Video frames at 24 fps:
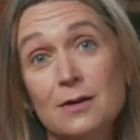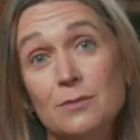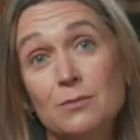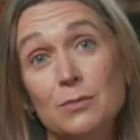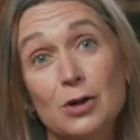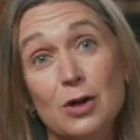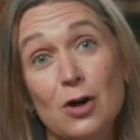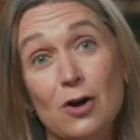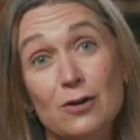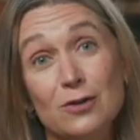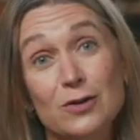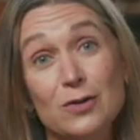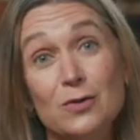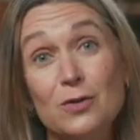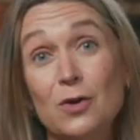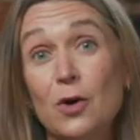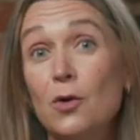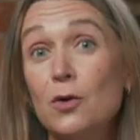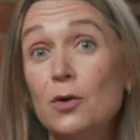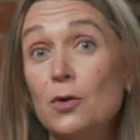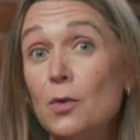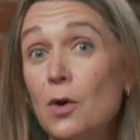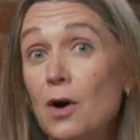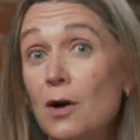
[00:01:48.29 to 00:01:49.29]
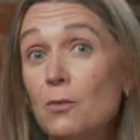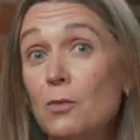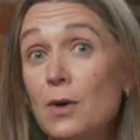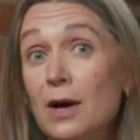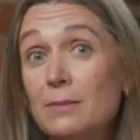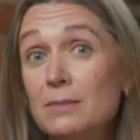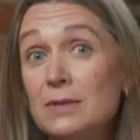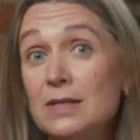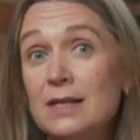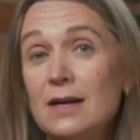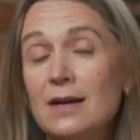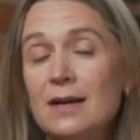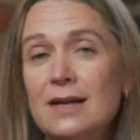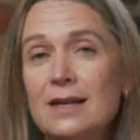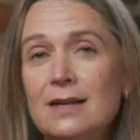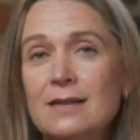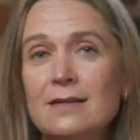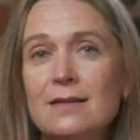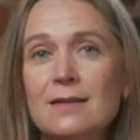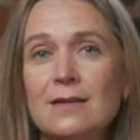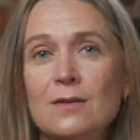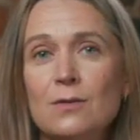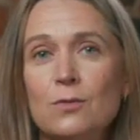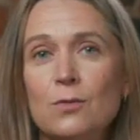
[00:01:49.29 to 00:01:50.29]
but also go to our website
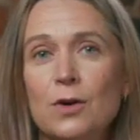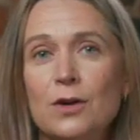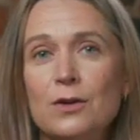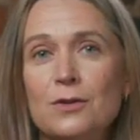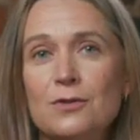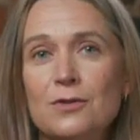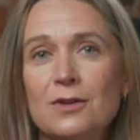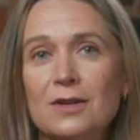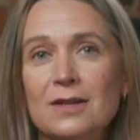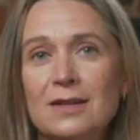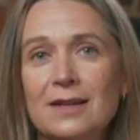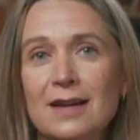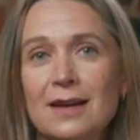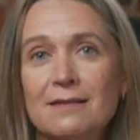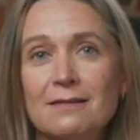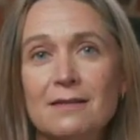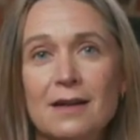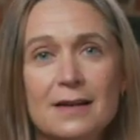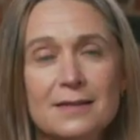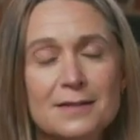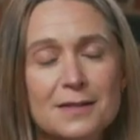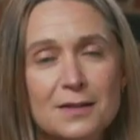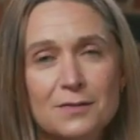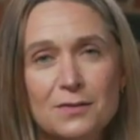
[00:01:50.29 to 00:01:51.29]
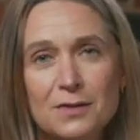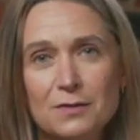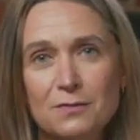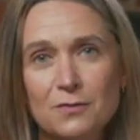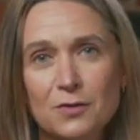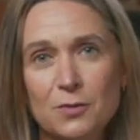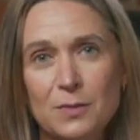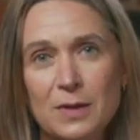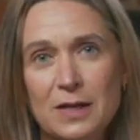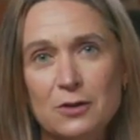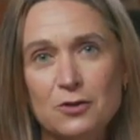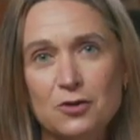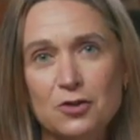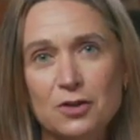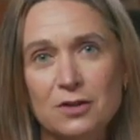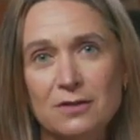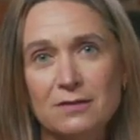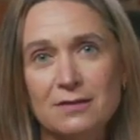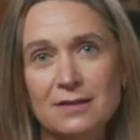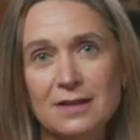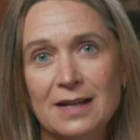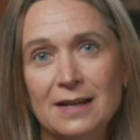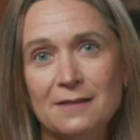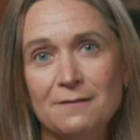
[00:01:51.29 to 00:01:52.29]
where you can get lots of
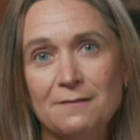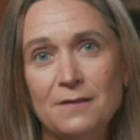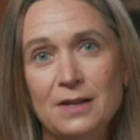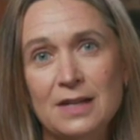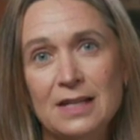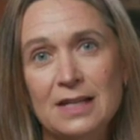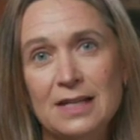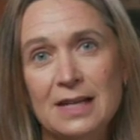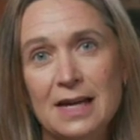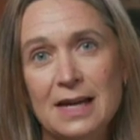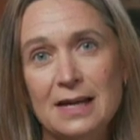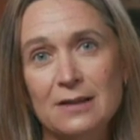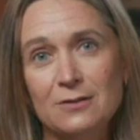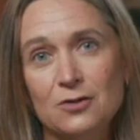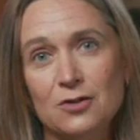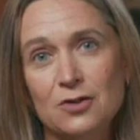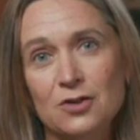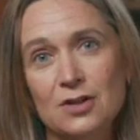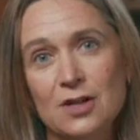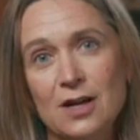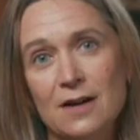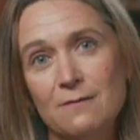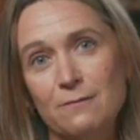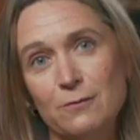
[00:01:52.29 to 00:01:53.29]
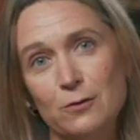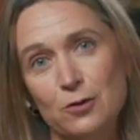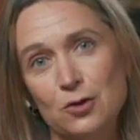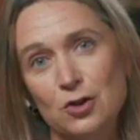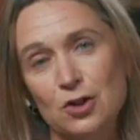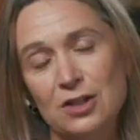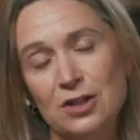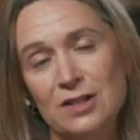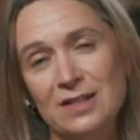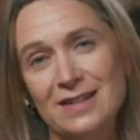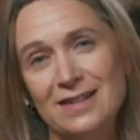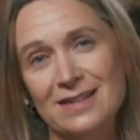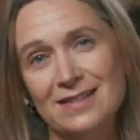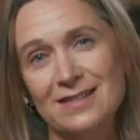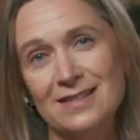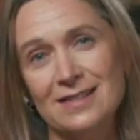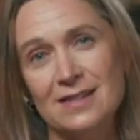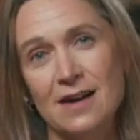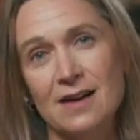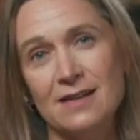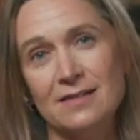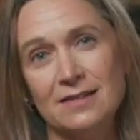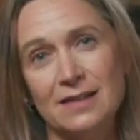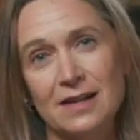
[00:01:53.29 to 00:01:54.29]
information at
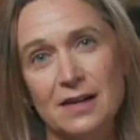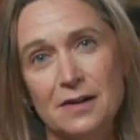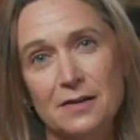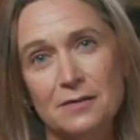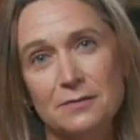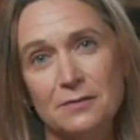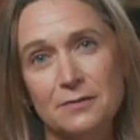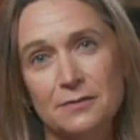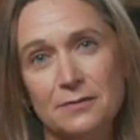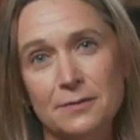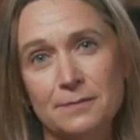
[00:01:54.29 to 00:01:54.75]
vdh.virginia.gov.